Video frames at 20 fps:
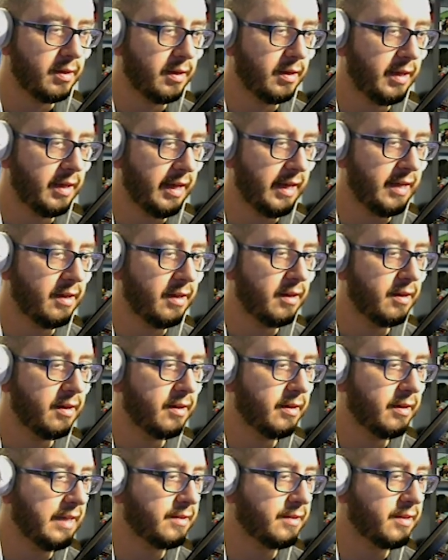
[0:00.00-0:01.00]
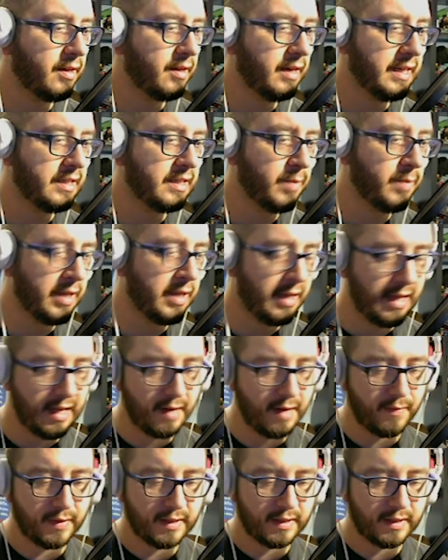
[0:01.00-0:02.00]
Okay, now it's going to ask me again
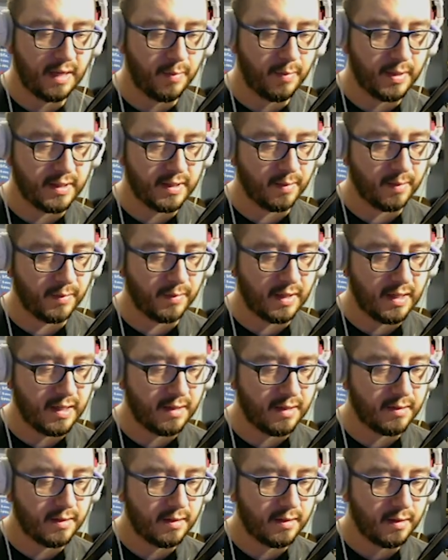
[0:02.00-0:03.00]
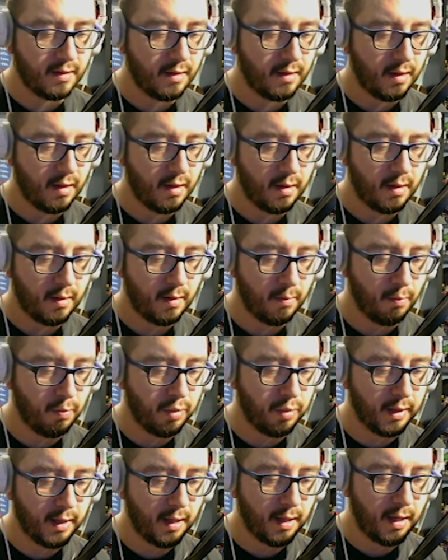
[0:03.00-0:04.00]
if I type in something else,
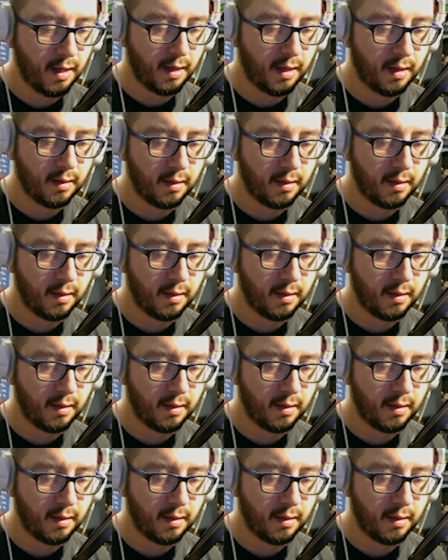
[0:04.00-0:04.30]
blah.